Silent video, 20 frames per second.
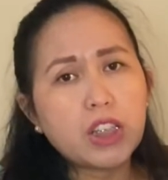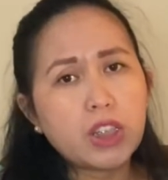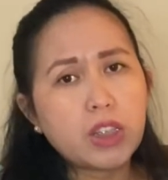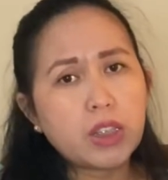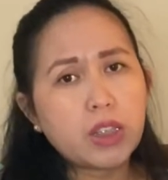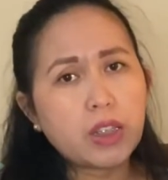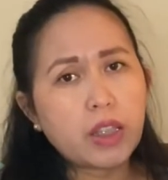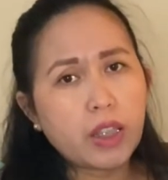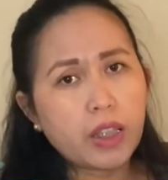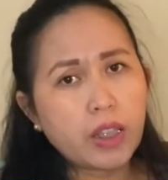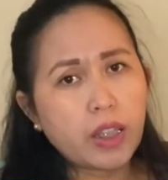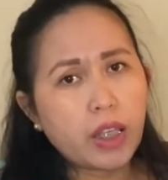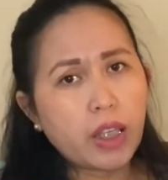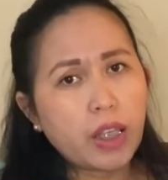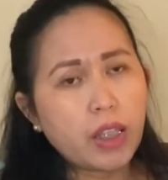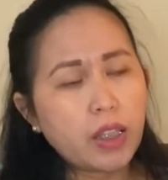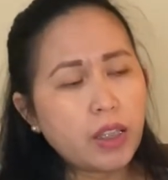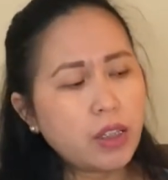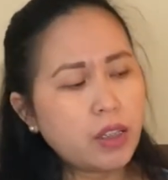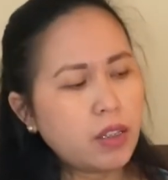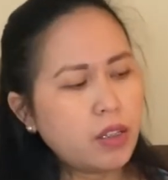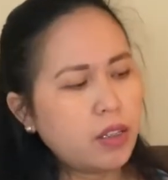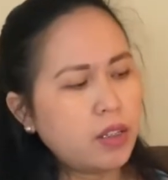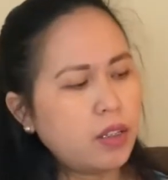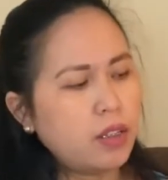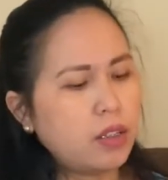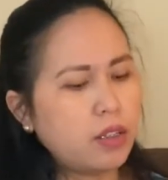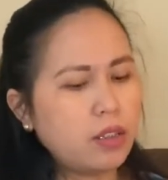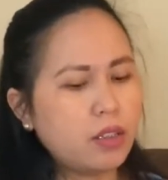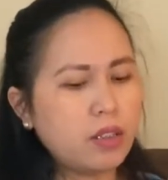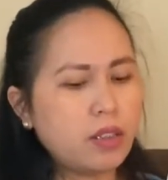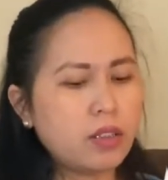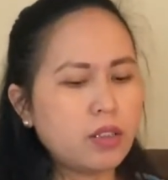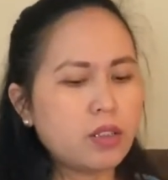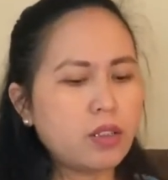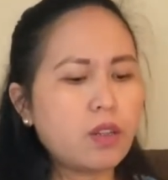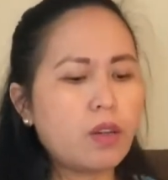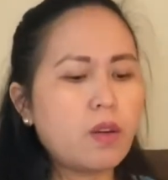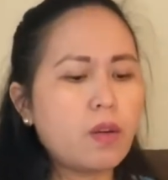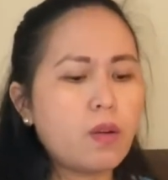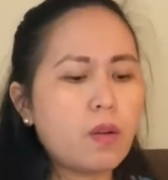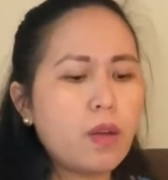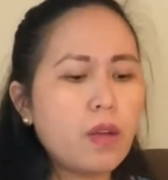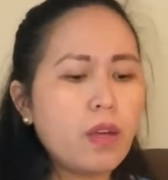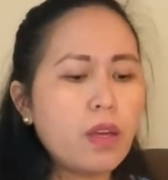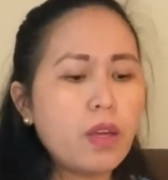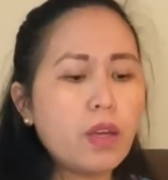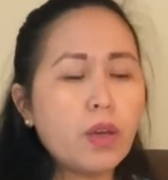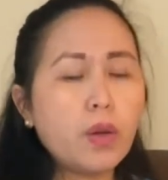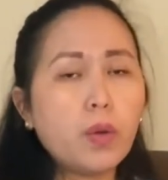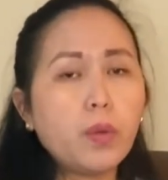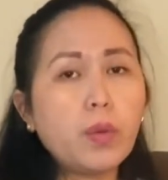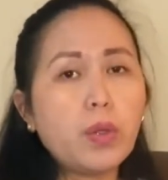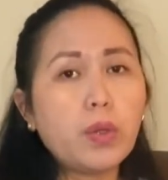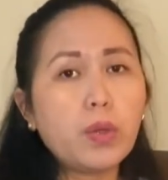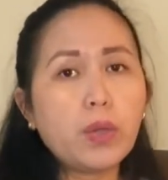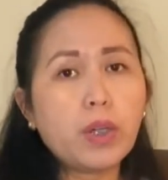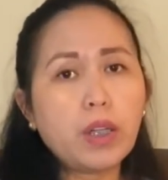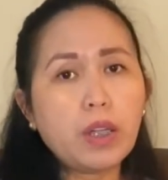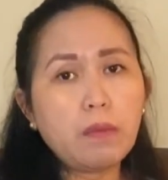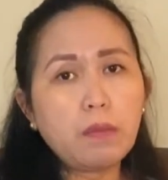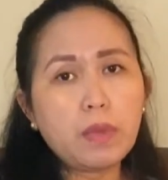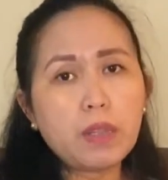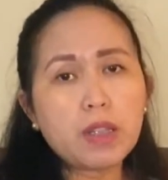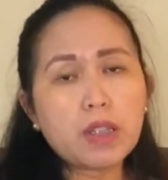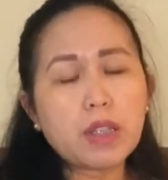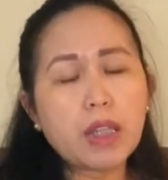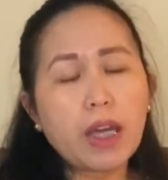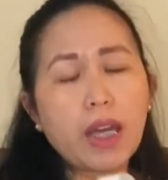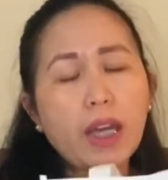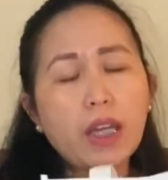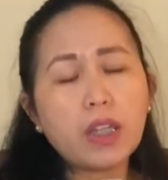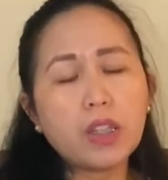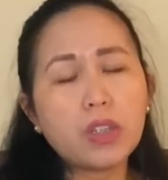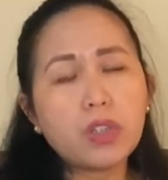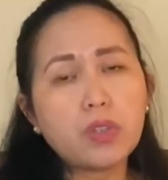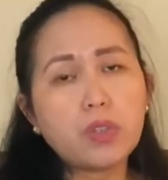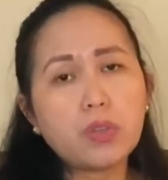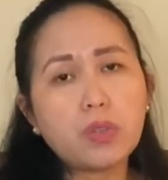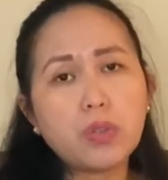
Target. So when you claim this, guys, you go